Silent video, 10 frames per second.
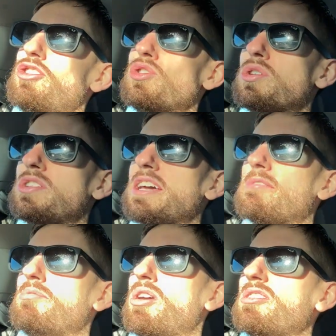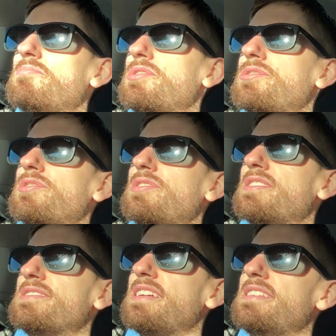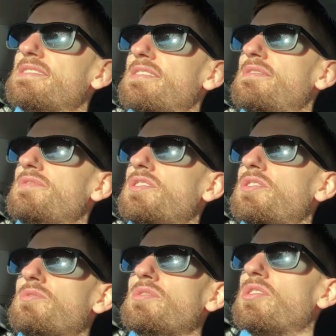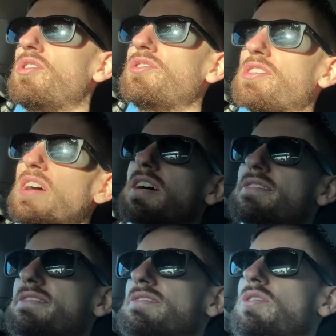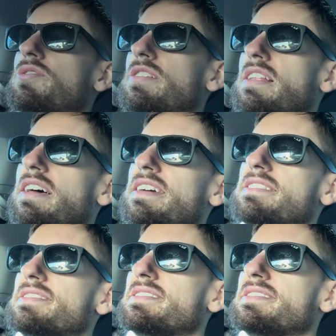look like a bodybuilder in the sense of, you got all the cuts, all the lines,